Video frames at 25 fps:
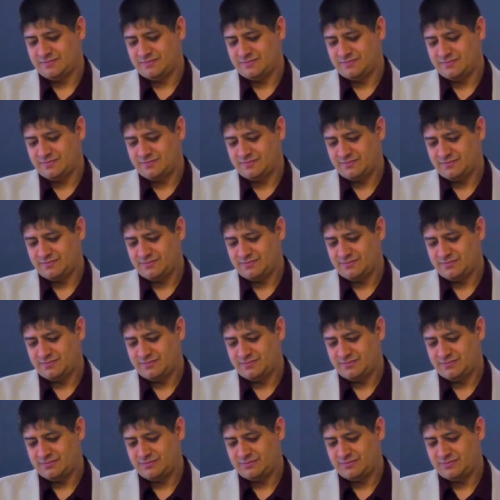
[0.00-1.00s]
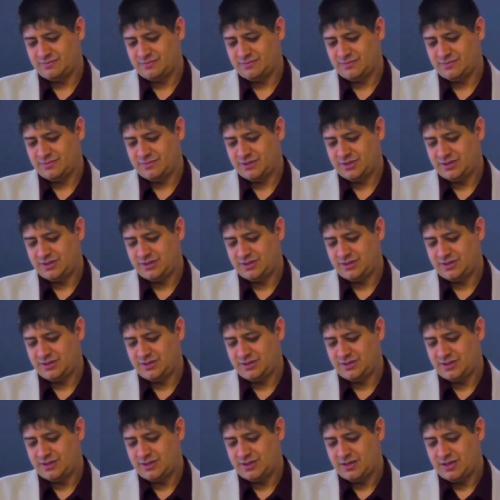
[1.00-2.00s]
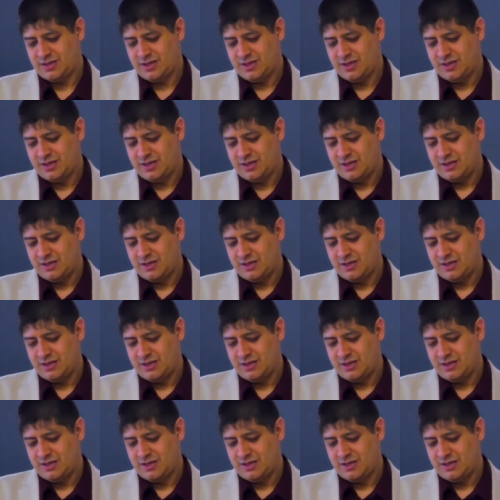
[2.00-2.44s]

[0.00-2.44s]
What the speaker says: (no one is talking)